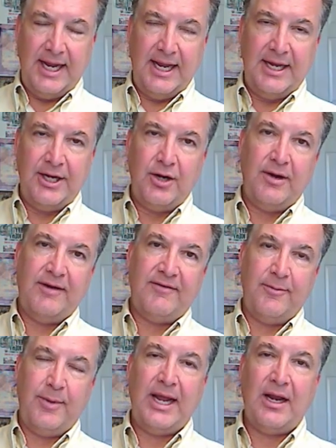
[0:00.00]
and you don't
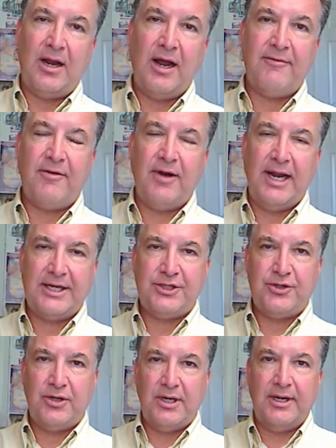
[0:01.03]
have to pay a lot for
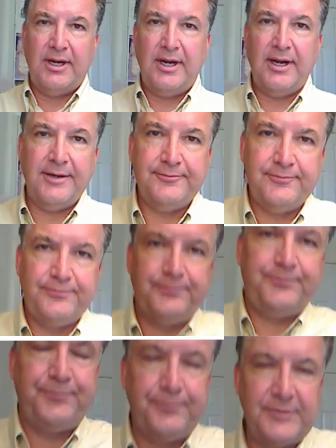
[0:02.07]
extra
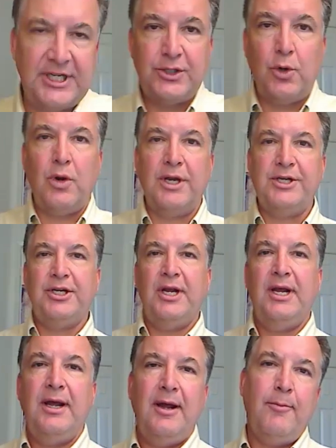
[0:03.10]
storage.